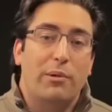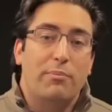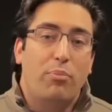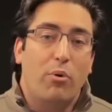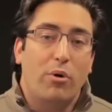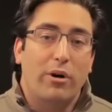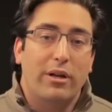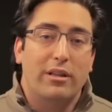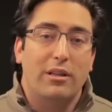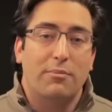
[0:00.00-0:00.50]
we
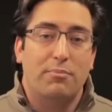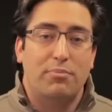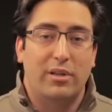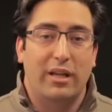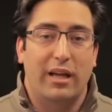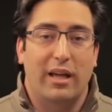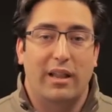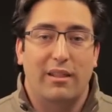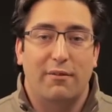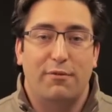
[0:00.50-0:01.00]
boarded the
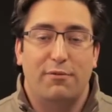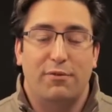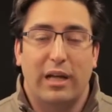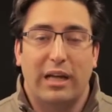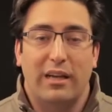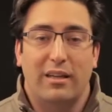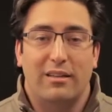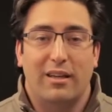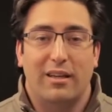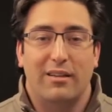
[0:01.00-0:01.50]
plane, the
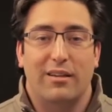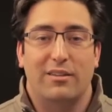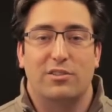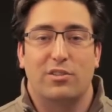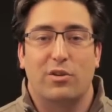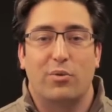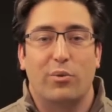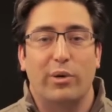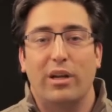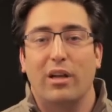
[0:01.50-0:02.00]
flight attendants
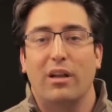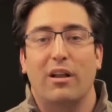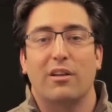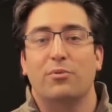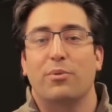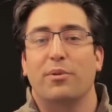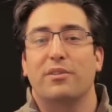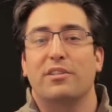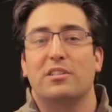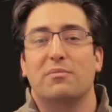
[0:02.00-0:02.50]
greeted
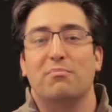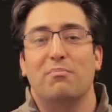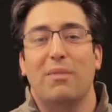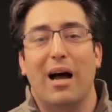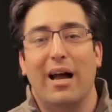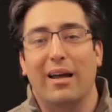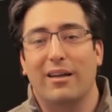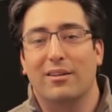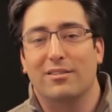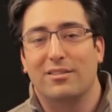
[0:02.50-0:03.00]
us with
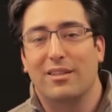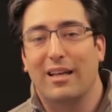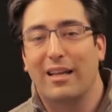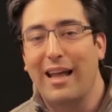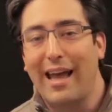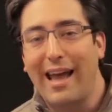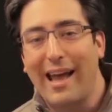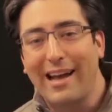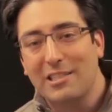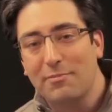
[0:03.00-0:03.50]
smiles
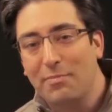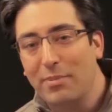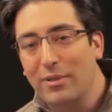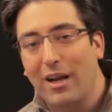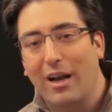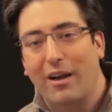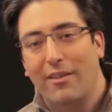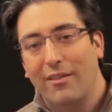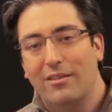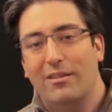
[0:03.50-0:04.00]
and
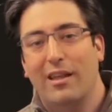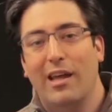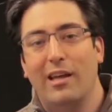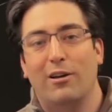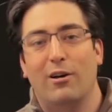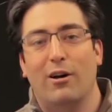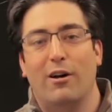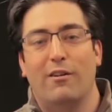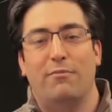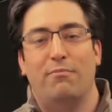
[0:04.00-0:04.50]
expedited the
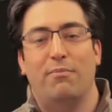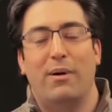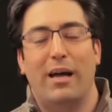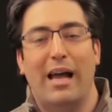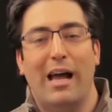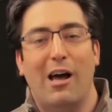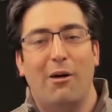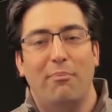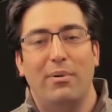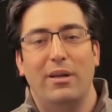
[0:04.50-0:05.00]
takeoff by
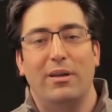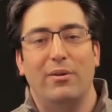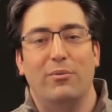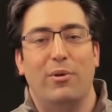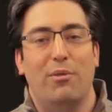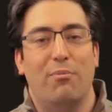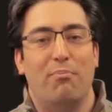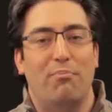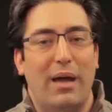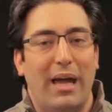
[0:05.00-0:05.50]
helping
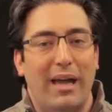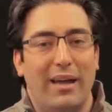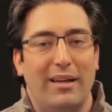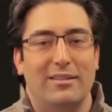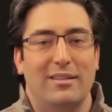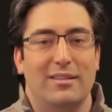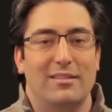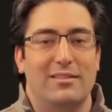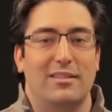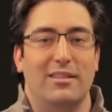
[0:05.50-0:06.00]
with
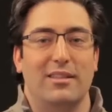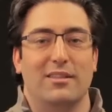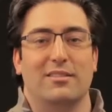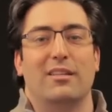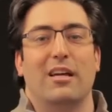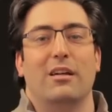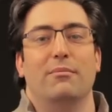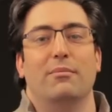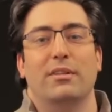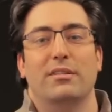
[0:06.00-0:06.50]
bags and seat
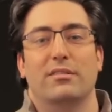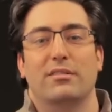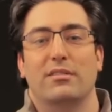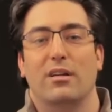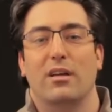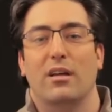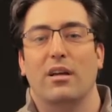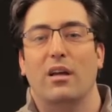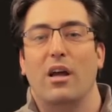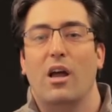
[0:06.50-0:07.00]
assignments.
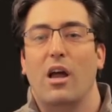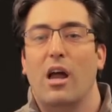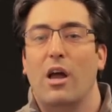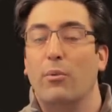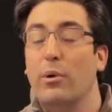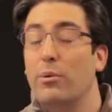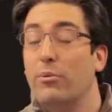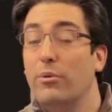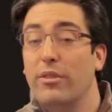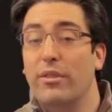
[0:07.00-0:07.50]
And
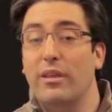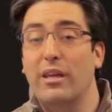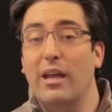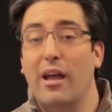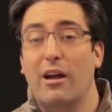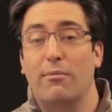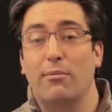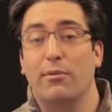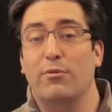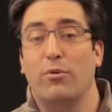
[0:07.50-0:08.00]
we were in the
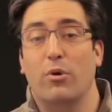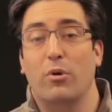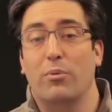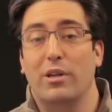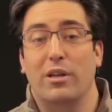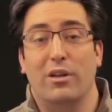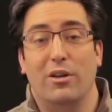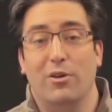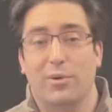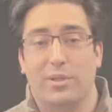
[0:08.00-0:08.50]
air before we
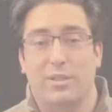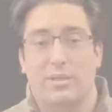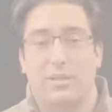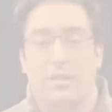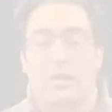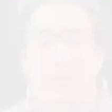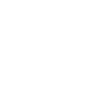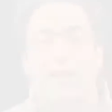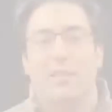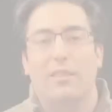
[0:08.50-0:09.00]
knew it.
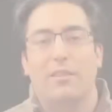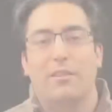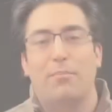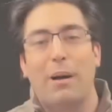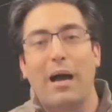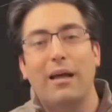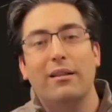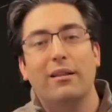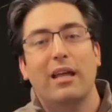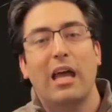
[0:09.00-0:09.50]
The
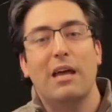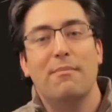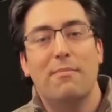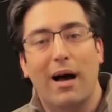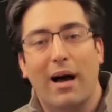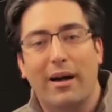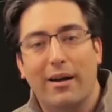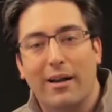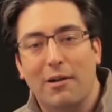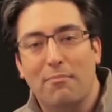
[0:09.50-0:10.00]
pilot came
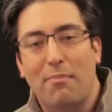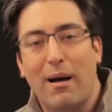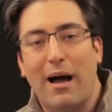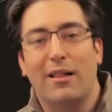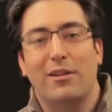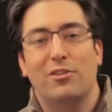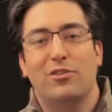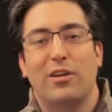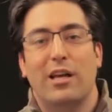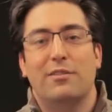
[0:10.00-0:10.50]
on and
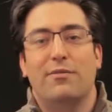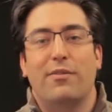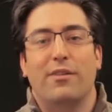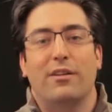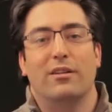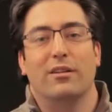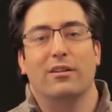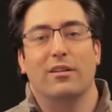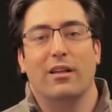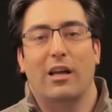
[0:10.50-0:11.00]
apologized for the
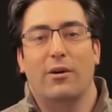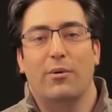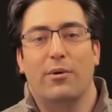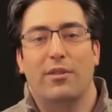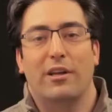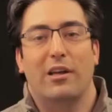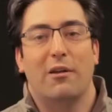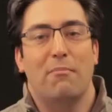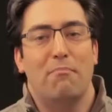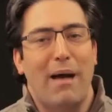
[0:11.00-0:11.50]
delay with
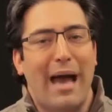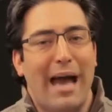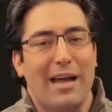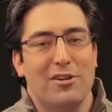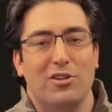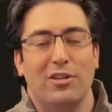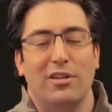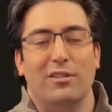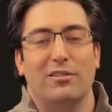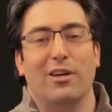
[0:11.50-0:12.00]
a
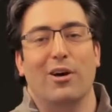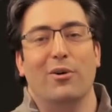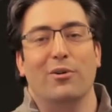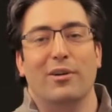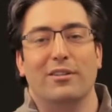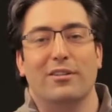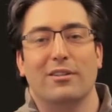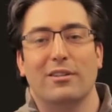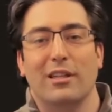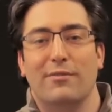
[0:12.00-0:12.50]
compassionate tone
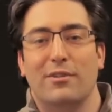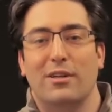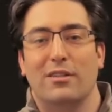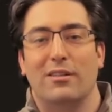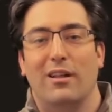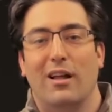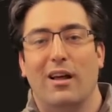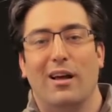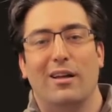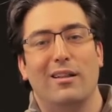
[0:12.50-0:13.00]
and delivered
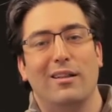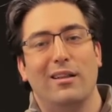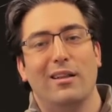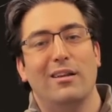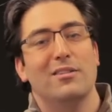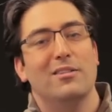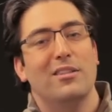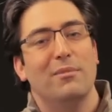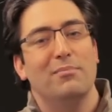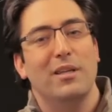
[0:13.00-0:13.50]
a
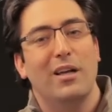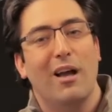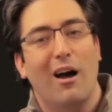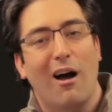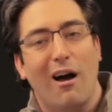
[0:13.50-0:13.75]
little something